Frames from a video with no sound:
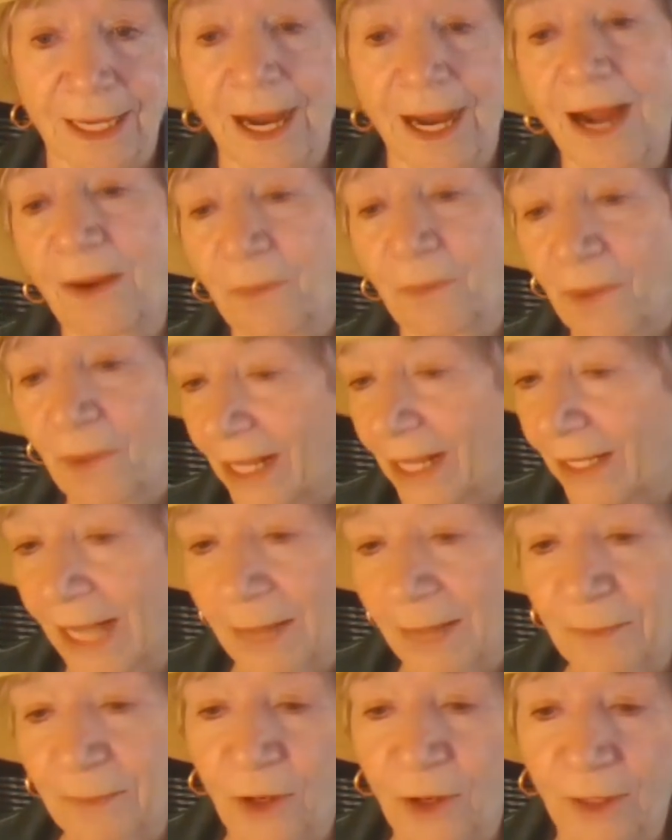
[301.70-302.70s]
Oh, oh well,
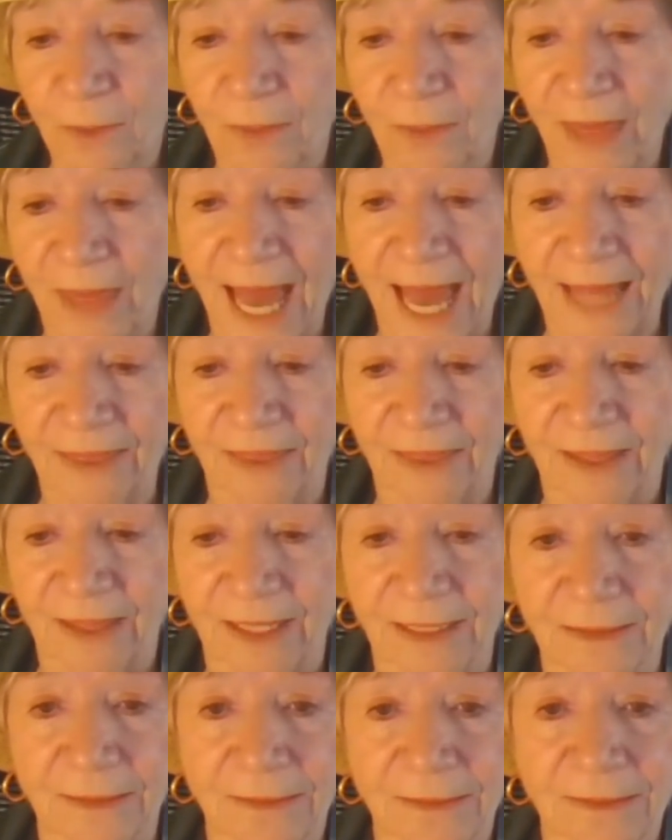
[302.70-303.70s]
I'm going with the hat
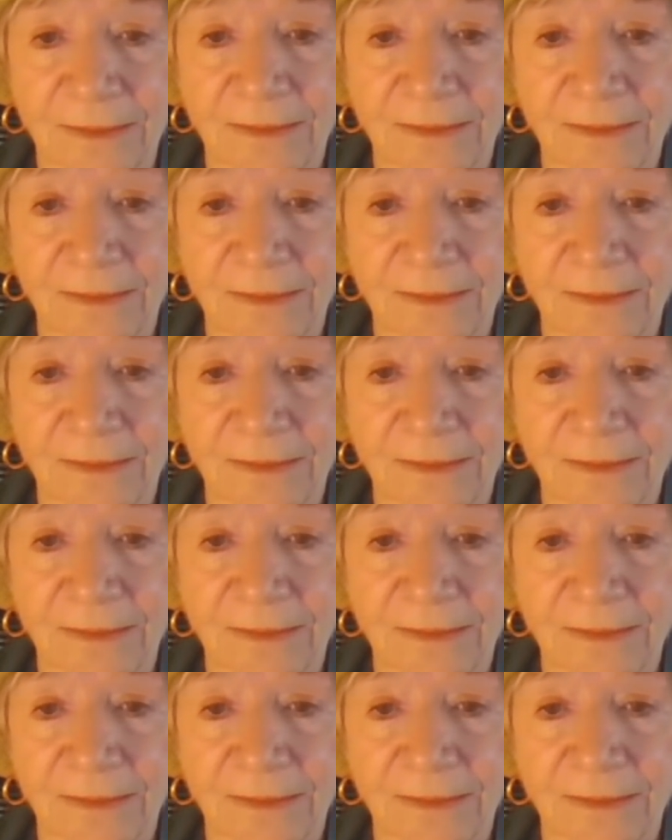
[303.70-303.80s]
thing.